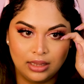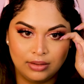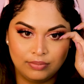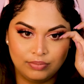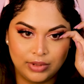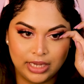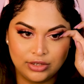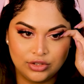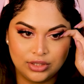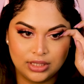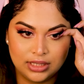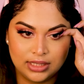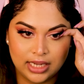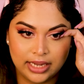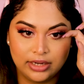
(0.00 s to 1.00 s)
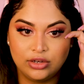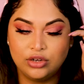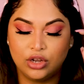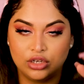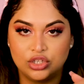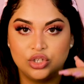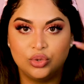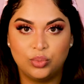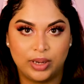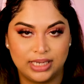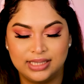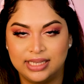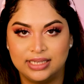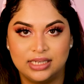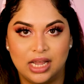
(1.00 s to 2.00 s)
they just decided not to waste
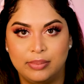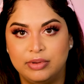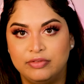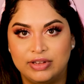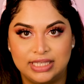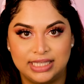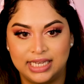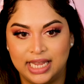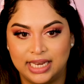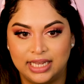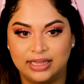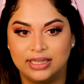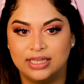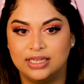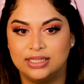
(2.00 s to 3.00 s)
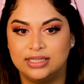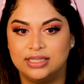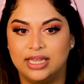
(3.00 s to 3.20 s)
their time investigating this